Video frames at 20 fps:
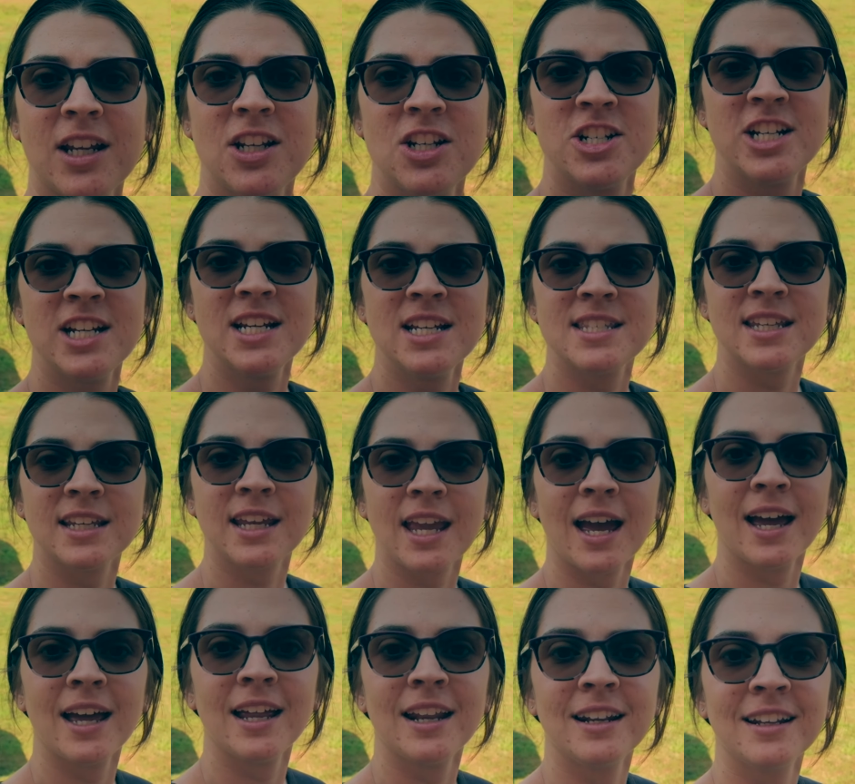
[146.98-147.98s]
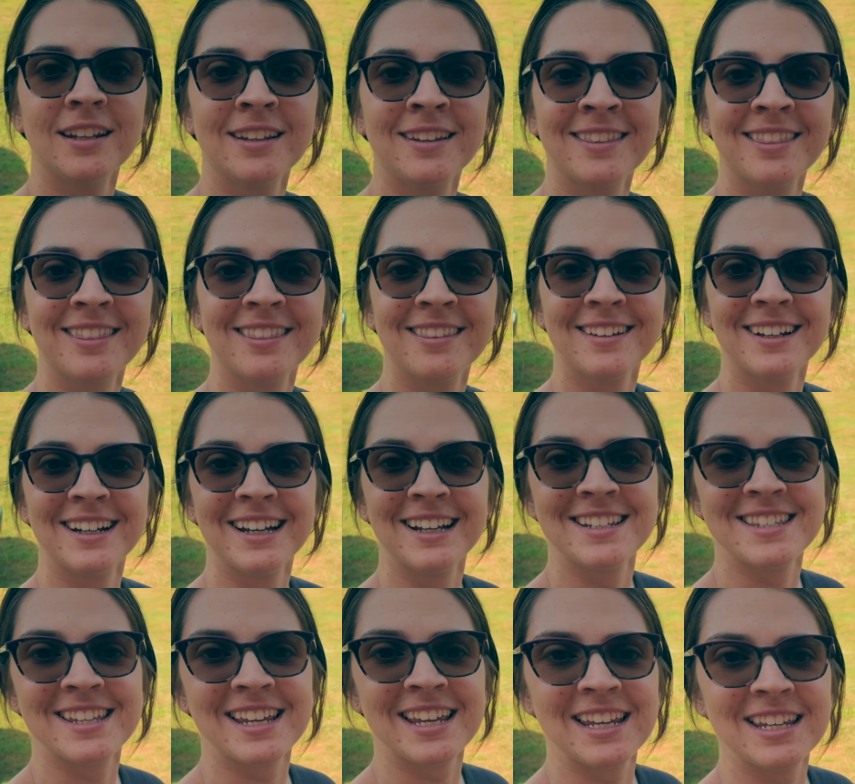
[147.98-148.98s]
and cheese again. That
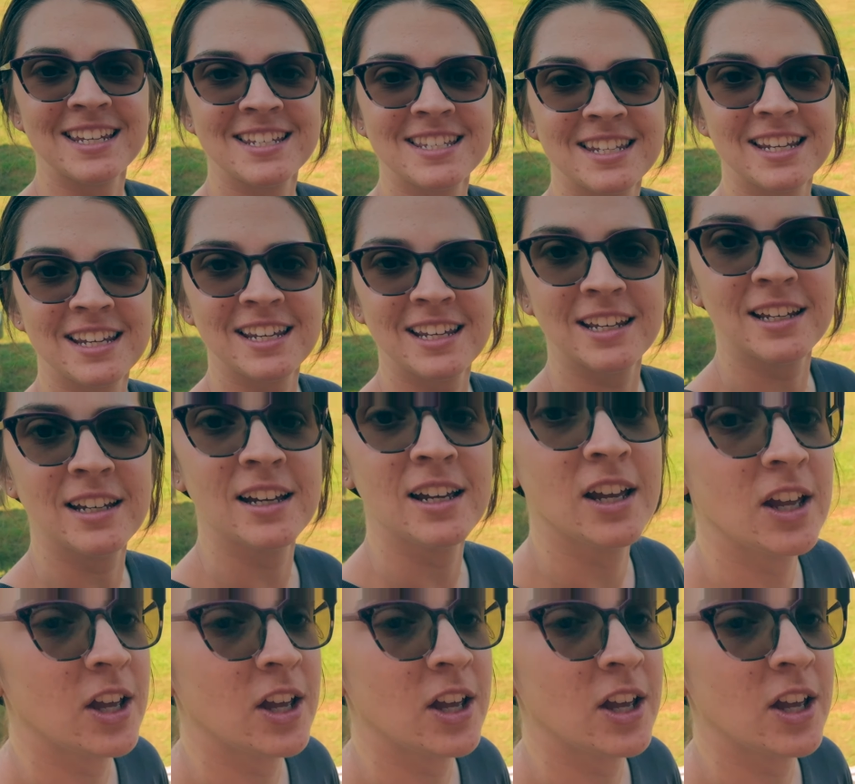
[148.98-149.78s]
is an easy